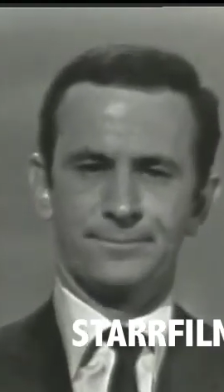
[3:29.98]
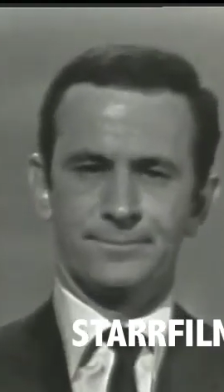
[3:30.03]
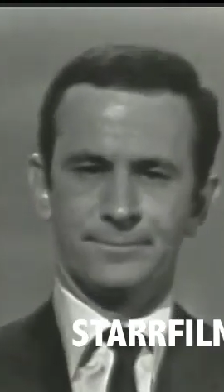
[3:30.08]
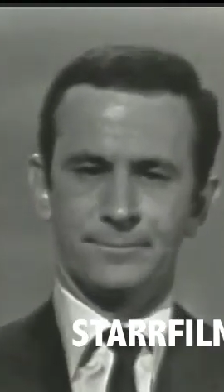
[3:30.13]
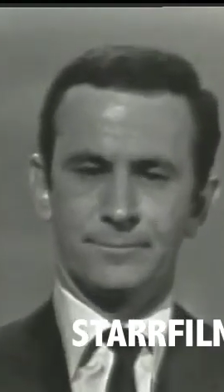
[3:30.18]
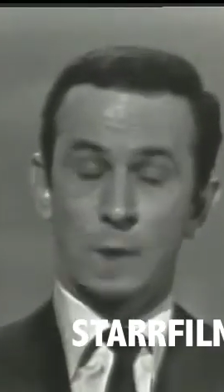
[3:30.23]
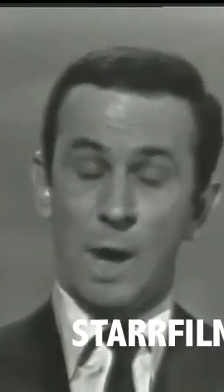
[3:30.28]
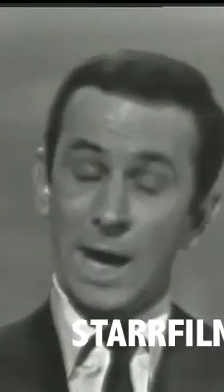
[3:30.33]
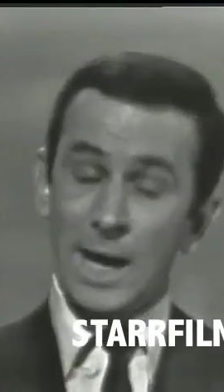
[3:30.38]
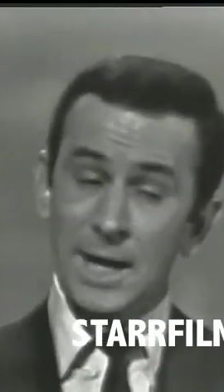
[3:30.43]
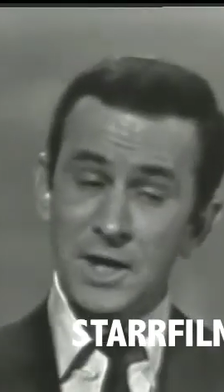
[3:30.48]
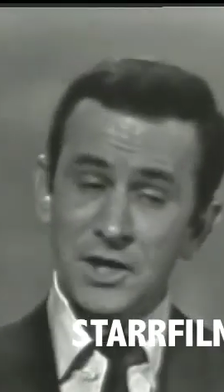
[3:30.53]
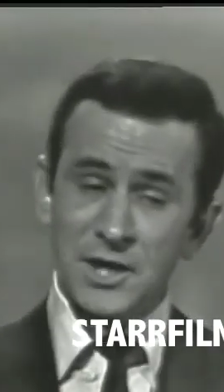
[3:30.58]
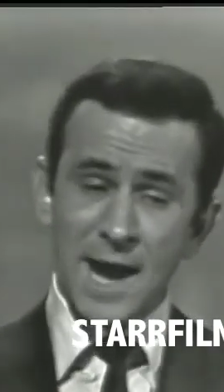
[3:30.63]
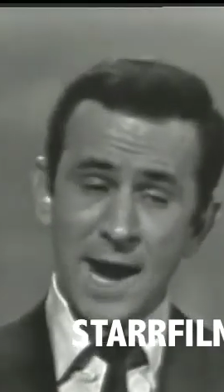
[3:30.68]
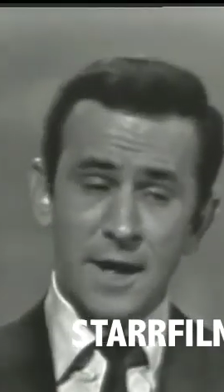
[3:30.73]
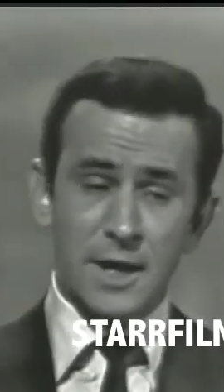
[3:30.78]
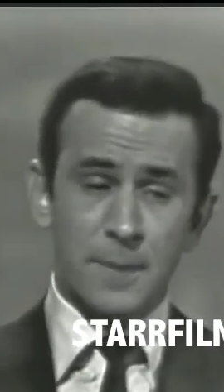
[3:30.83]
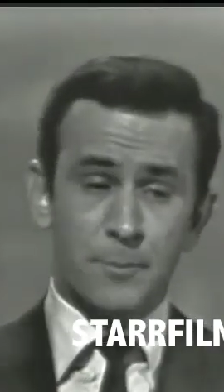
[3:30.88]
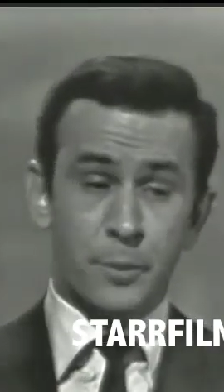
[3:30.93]
Well, he
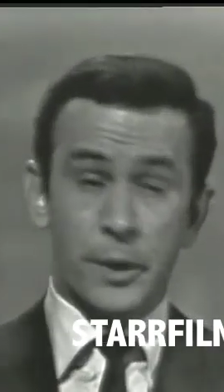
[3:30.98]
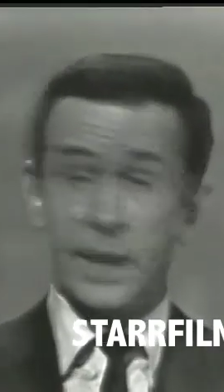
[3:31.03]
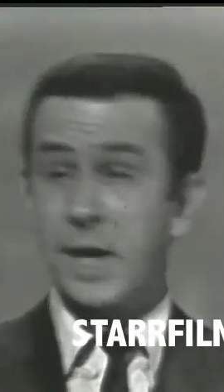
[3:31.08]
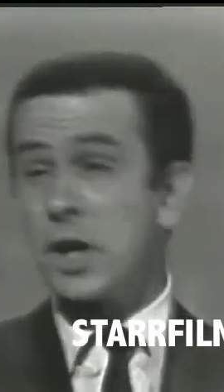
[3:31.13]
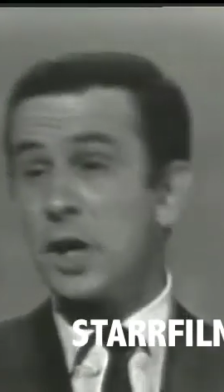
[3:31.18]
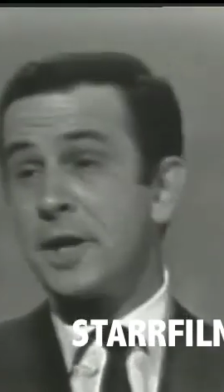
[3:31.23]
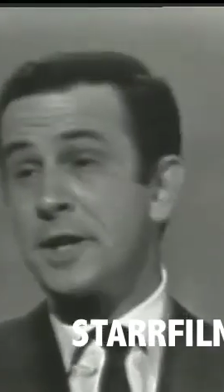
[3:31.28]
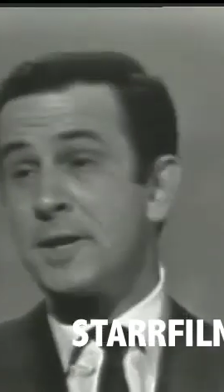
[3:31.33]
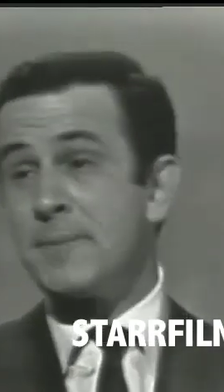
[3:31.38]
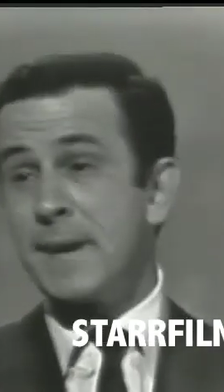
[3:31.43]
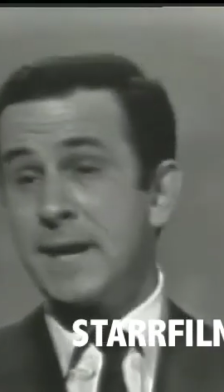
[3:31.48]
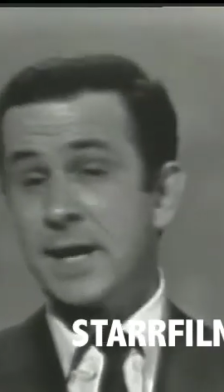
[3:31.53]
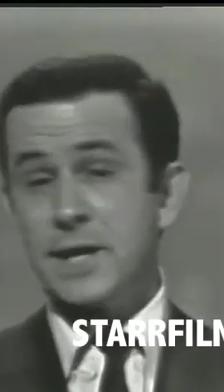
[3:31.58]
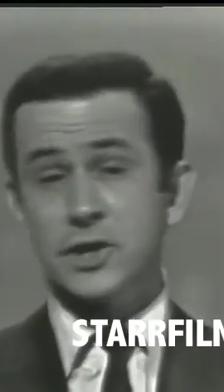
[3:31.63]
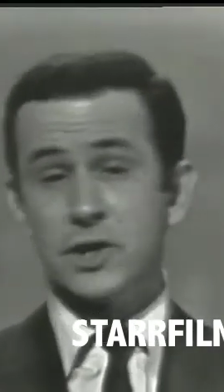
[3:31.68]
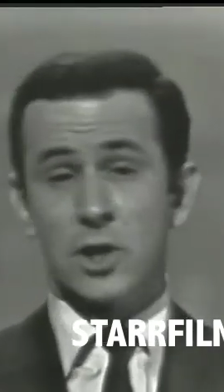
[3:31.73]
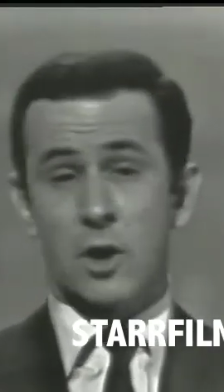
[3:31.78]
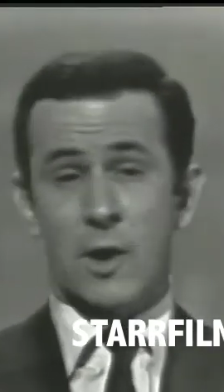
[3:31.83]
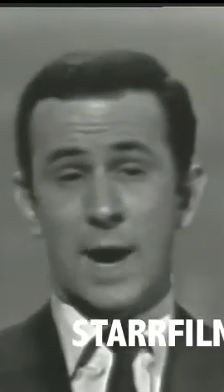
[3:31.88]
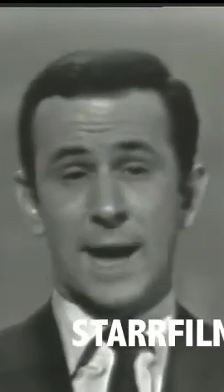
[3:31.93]
sounded pretty good to me,
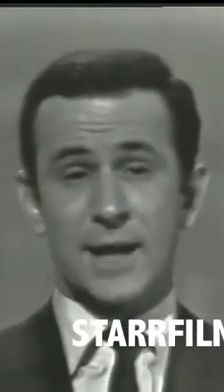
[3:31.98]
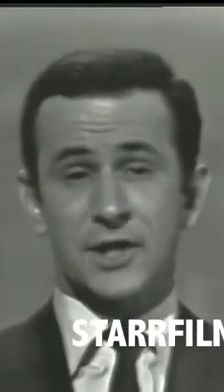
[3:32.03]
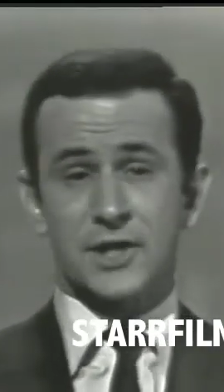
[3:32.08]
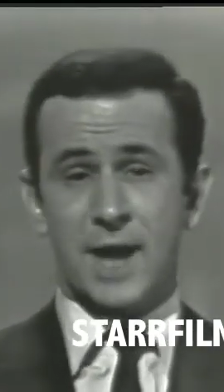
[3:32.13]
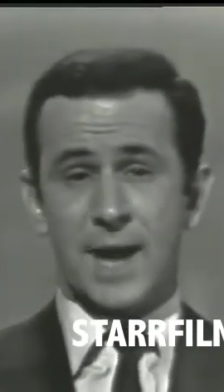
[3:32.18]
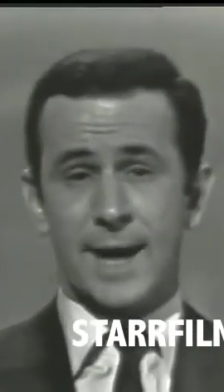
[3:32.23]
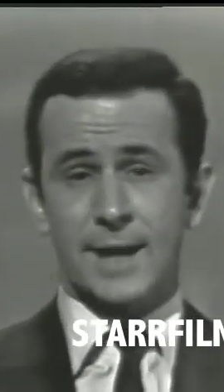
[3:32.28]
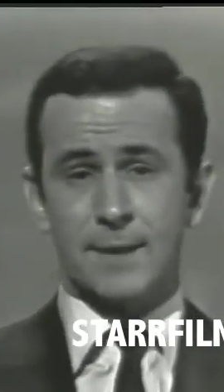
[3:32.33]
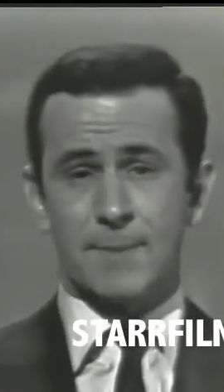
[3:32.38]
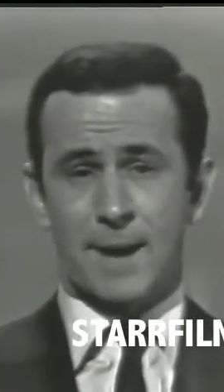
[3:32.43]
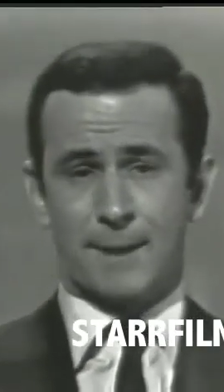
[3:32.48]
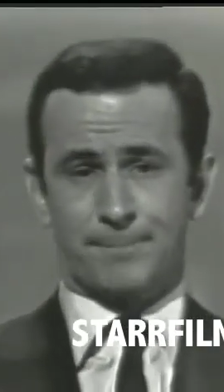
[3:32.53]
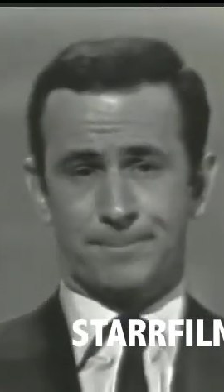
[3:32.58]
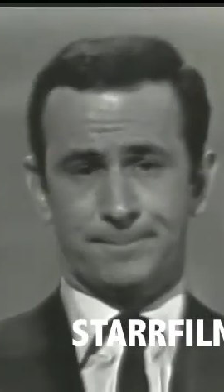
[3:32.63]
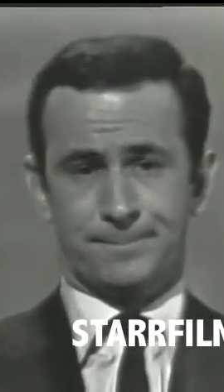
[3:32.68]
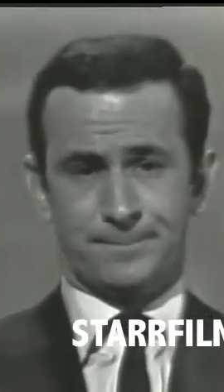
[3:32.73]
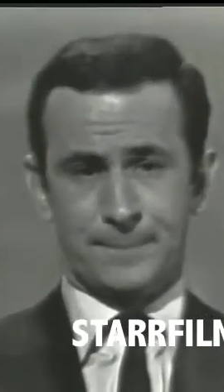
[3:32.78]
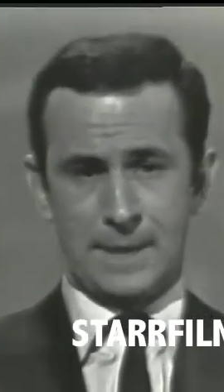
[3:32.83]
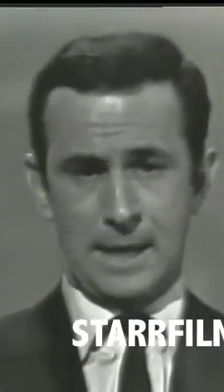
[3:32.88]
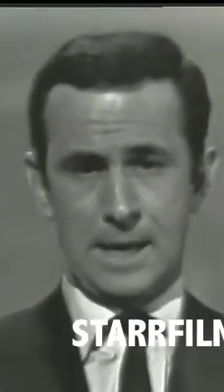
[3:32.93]
so I signed him up.
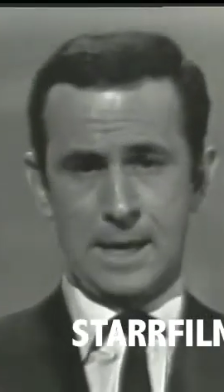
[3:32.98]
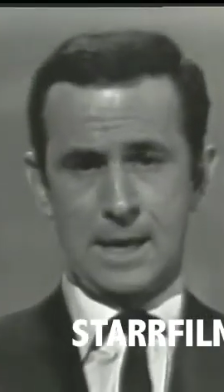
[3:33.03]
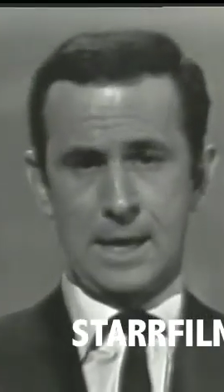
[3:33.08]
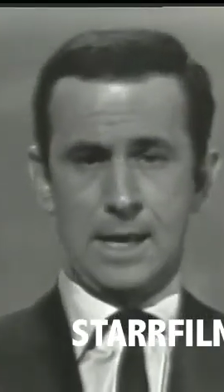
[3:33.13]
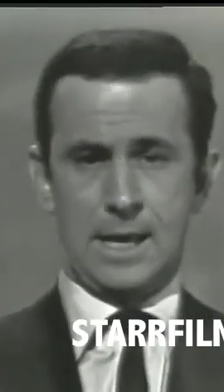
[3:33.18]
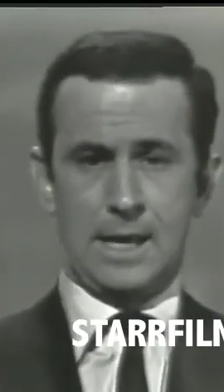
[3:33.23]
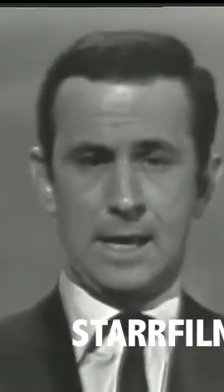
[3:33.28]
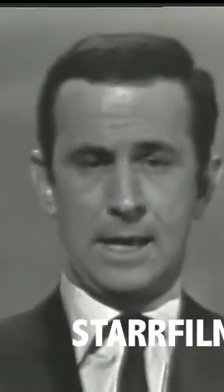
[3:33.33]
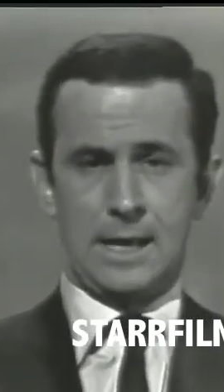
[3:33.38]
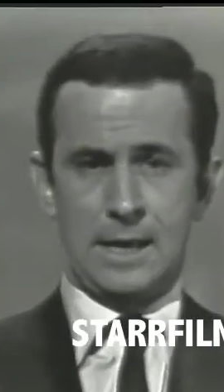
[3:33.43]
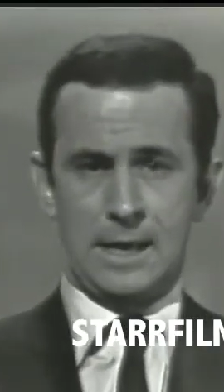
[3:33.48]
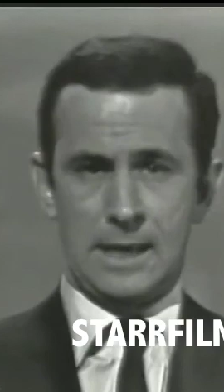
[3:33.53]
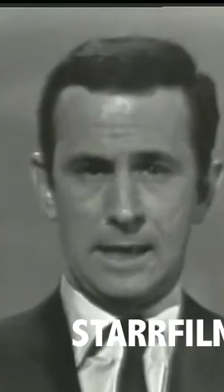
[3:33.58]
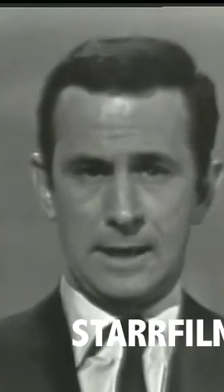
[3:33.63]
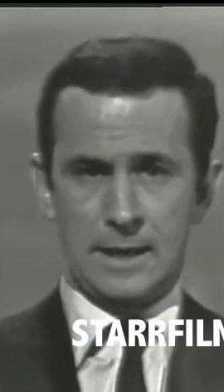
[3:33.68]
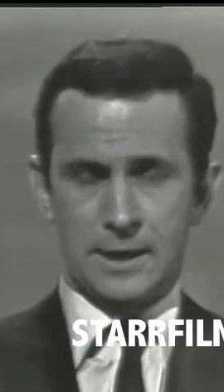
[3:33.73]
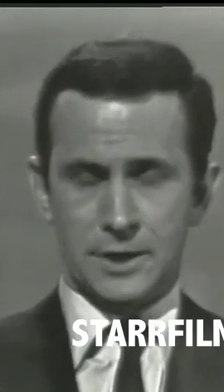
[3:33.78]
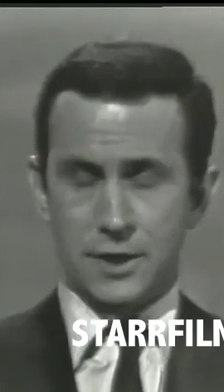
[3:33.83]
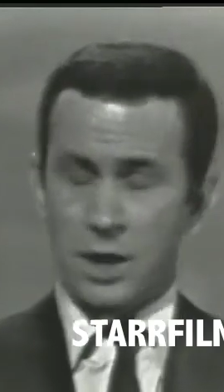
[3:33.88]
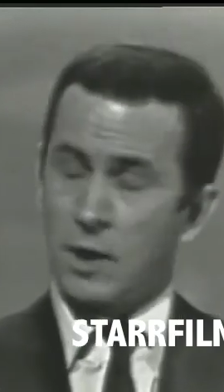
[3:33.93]

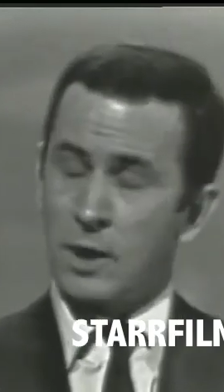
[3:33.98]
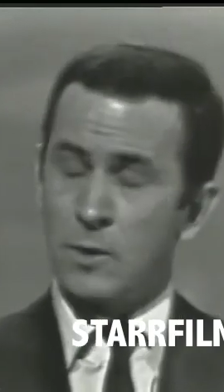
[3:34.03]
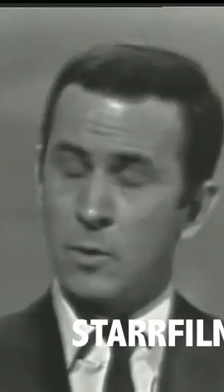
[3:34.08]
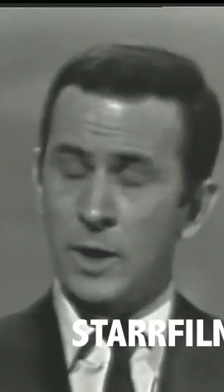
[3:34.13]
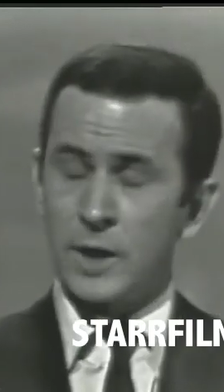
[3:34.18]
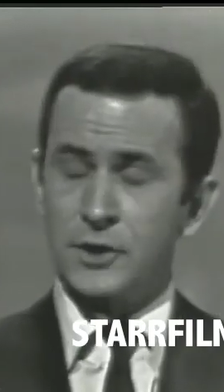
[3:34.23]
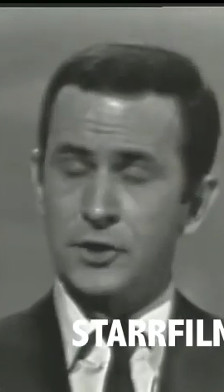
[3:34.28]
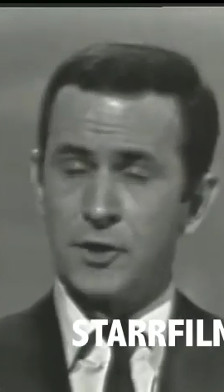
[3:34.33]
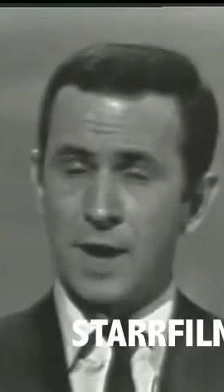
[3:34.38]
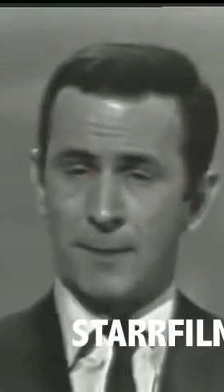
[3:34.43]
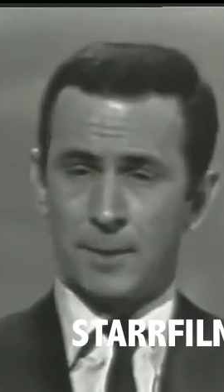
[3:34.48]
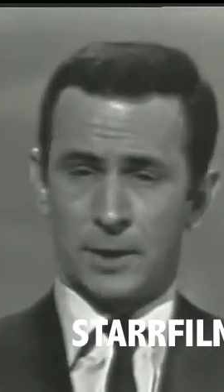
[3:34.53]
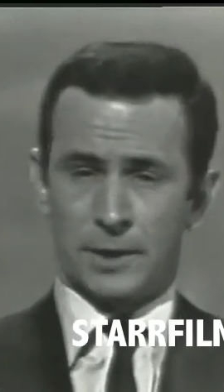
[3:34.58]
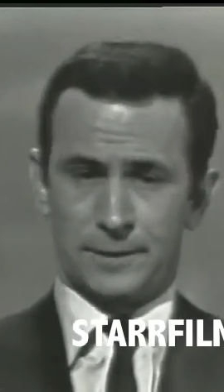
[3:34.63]
There's only one trouble.